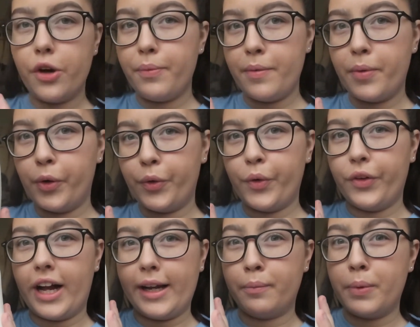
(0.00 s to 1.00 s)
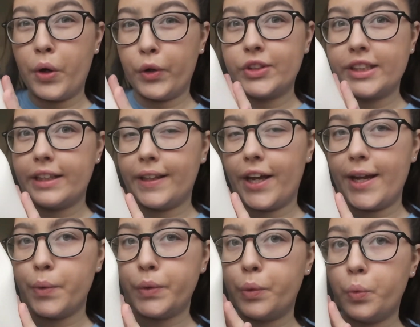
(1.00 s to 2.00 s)
people like posting that
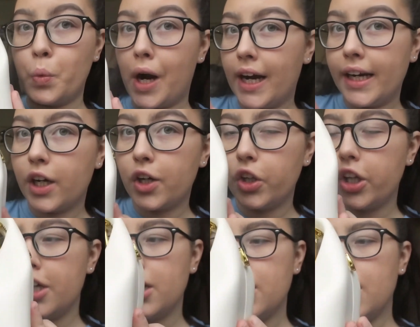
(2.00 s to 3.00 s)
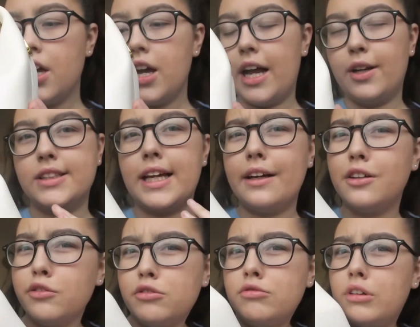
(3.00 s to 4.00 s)
it was a white colour and I was like,
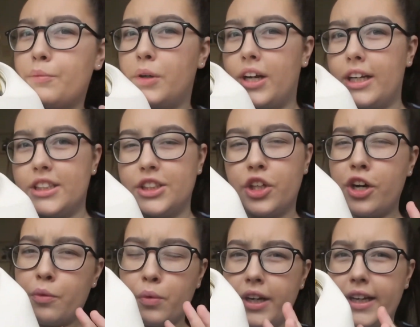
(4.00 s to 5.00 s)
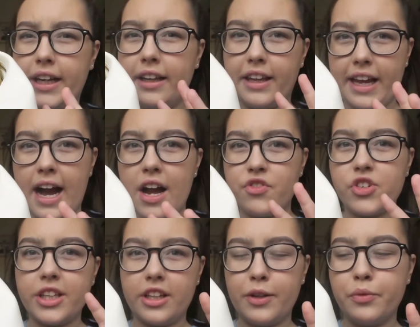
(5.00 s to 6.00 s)
oh, I'm not actually sure I wanted it, the
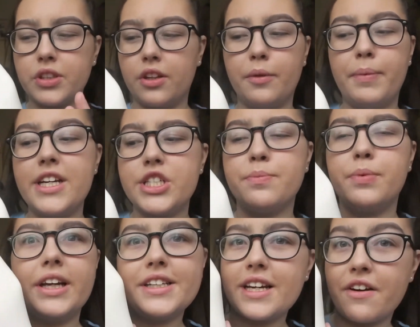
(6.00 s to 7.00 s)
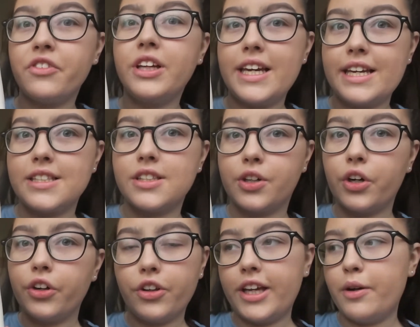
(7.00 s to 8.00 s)
ivory that it was on the picture, but it definitely is the
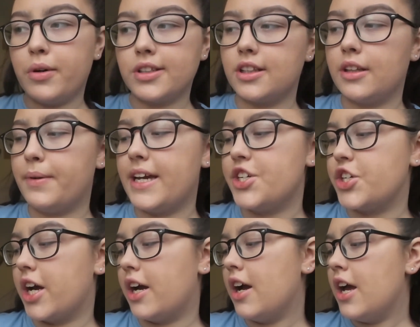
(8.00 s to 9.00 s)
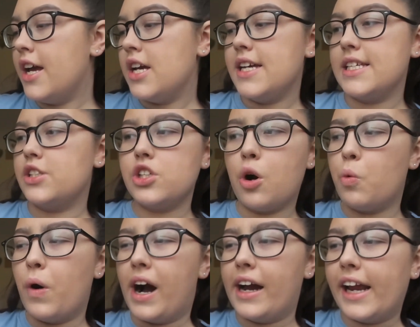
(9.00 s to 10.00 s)
colour that it was on the picture. It's not
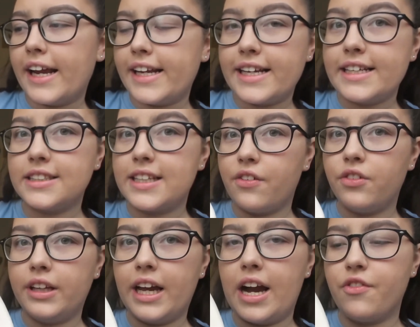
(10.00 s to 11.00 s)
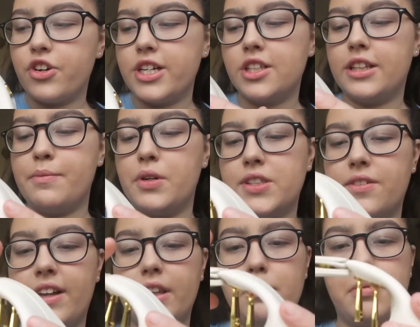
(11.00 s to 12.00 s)
white, it is definitely ivory, so they must have
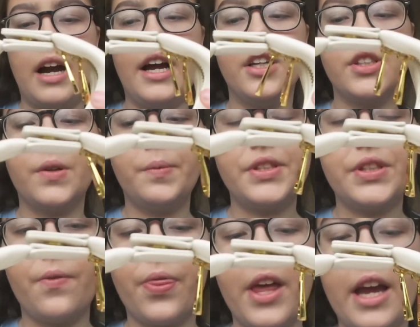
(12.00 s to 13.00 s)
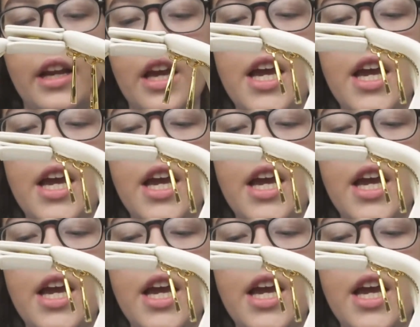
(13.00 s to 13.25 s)
had the brightness up or something.